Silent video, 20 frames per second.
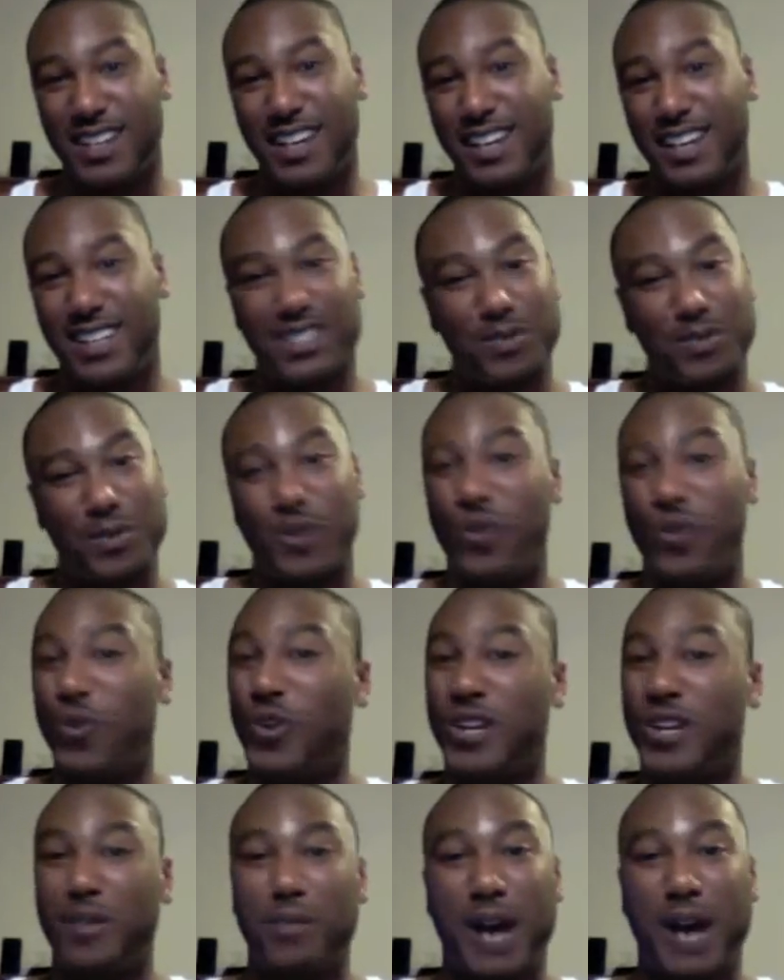And it's been
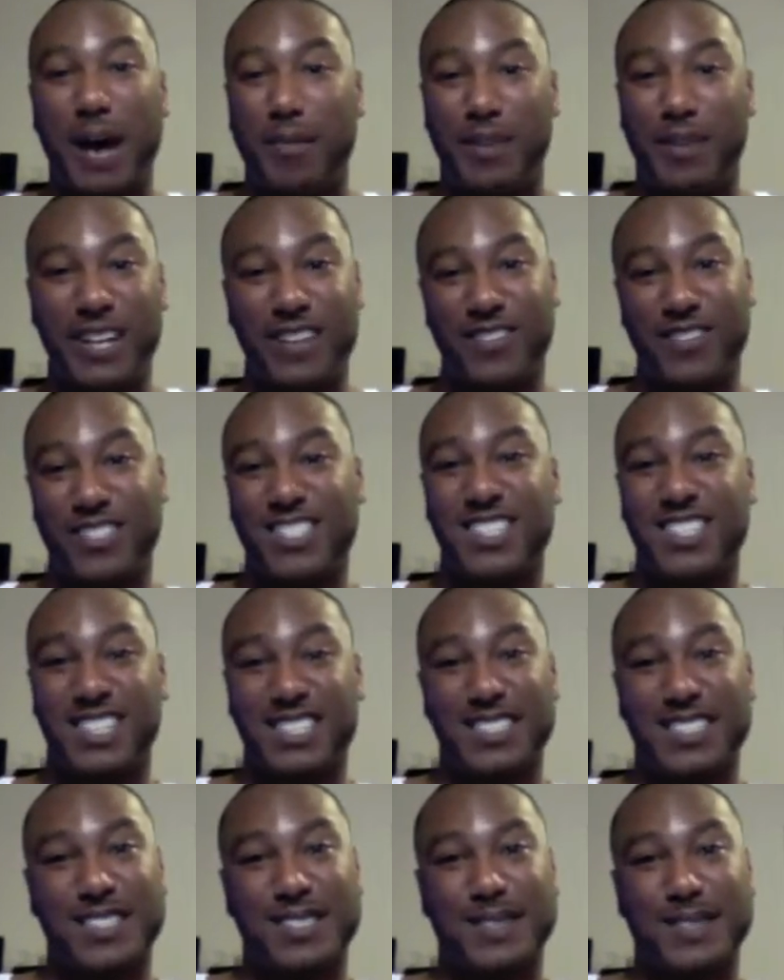on and popping ever
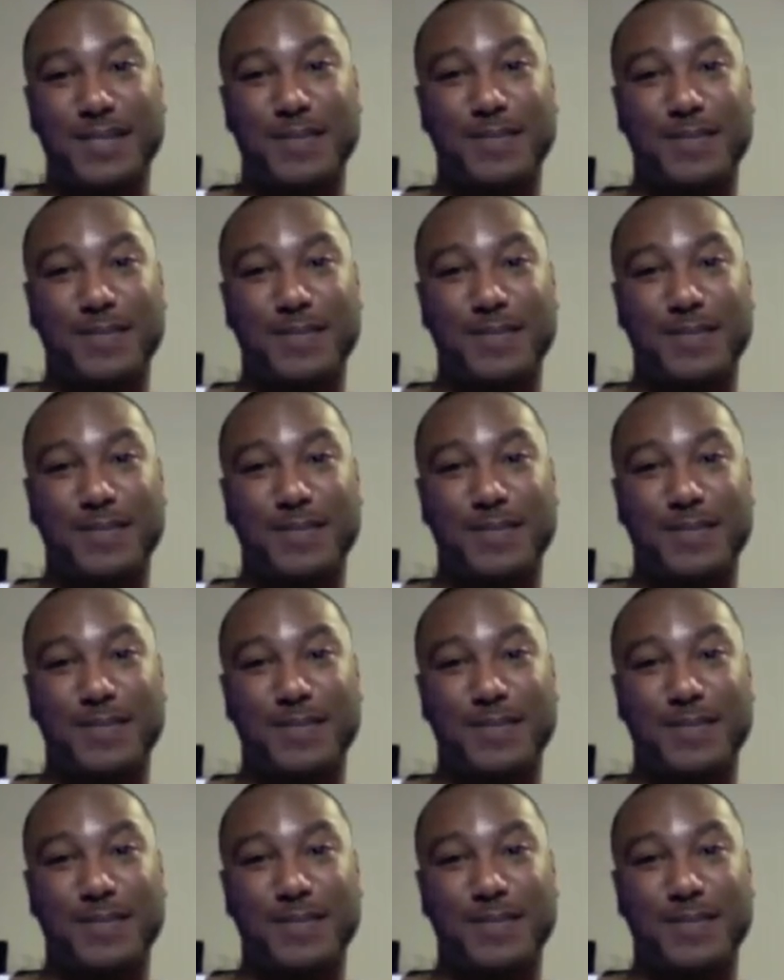since.